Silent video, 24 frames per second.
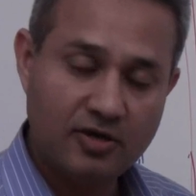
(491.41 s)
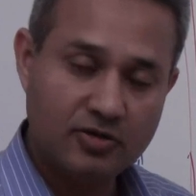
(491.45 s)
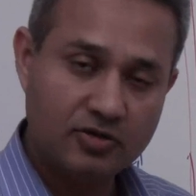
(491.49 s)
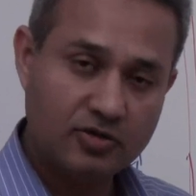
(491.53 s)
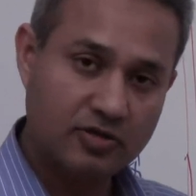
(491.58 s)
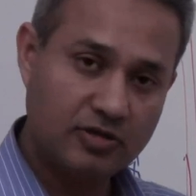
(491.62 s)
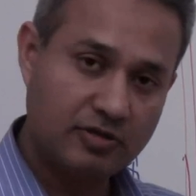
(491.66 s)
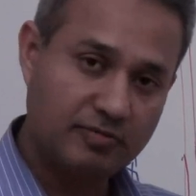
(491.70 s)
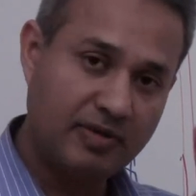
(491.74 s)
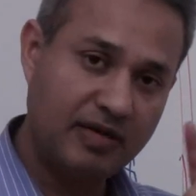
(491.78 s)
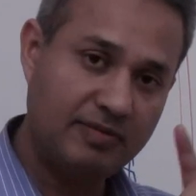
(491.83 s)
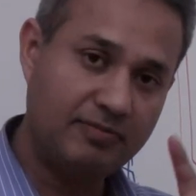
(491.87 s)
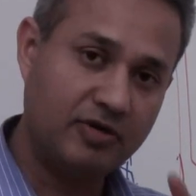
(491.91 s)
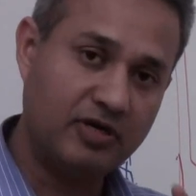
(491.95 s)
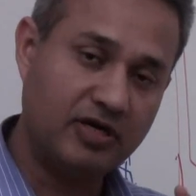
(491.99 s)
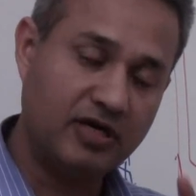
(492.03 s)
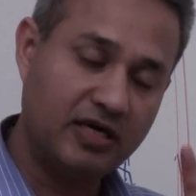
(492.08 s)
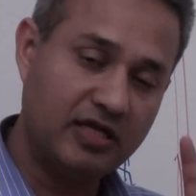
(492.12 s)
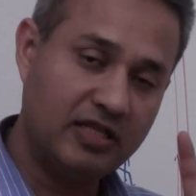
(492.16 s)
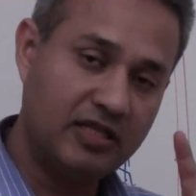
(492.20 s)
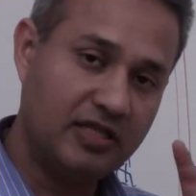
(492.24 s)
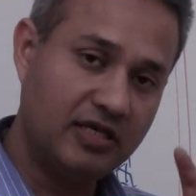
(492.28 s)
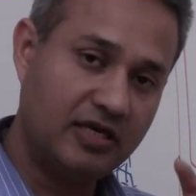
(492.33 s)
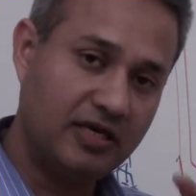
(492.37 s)
So remember,
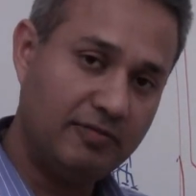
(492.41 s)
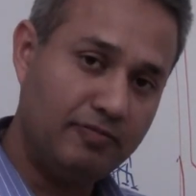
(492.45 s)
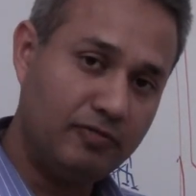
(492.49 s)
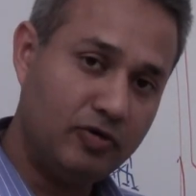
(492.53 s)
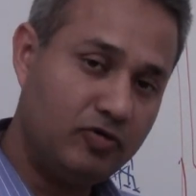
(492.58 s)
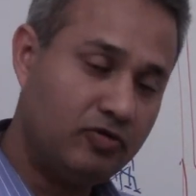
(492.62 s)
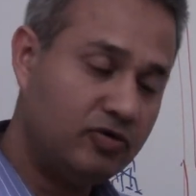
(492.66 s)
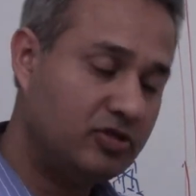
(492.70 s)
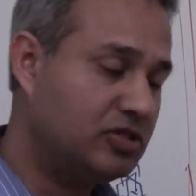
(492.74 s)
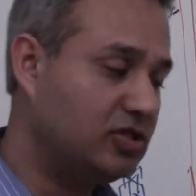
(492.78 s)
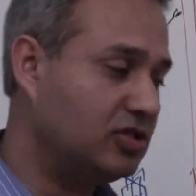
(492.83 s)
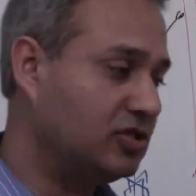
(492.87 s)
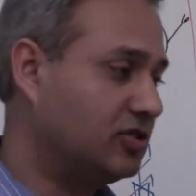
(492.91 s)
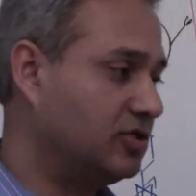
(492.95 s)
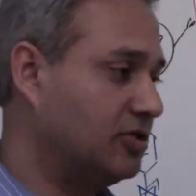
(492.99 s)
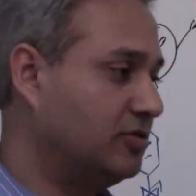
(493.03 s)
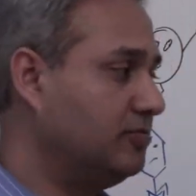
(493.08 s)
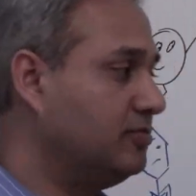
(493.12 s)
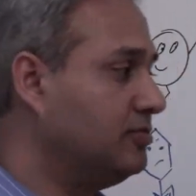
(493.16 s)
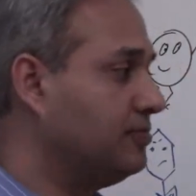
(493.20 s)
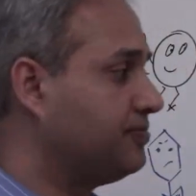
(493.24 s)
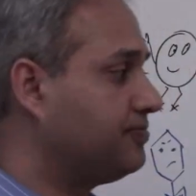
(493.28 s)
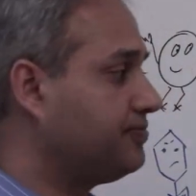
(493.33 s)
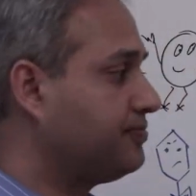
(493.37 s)
in the immune
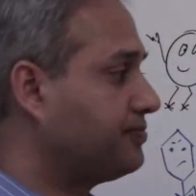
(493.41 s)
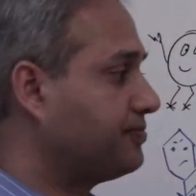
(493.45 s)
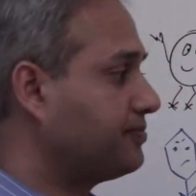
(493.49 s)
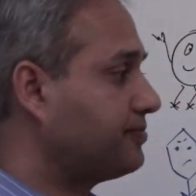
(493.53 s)
system,